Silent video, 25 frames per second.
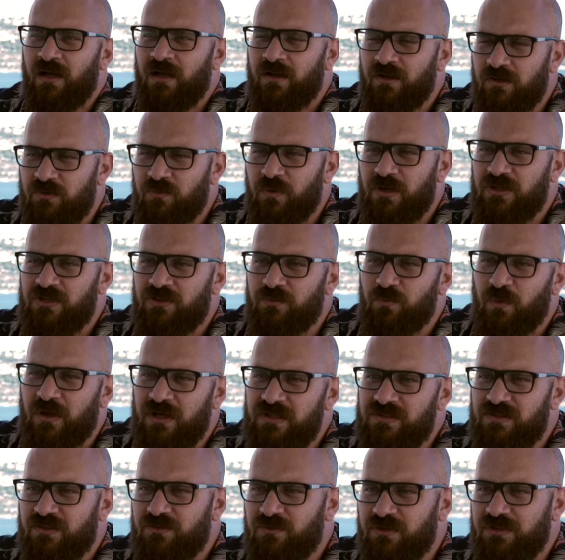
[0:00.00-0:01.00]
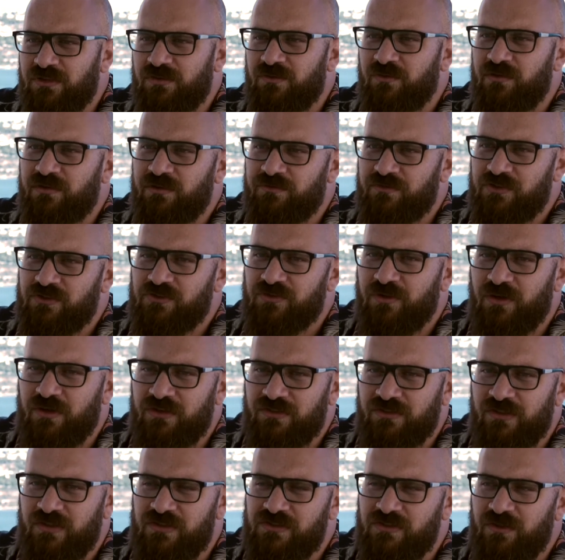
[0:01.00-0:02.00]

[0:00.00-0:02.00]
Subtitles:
Good question. What is a critical infrastructure?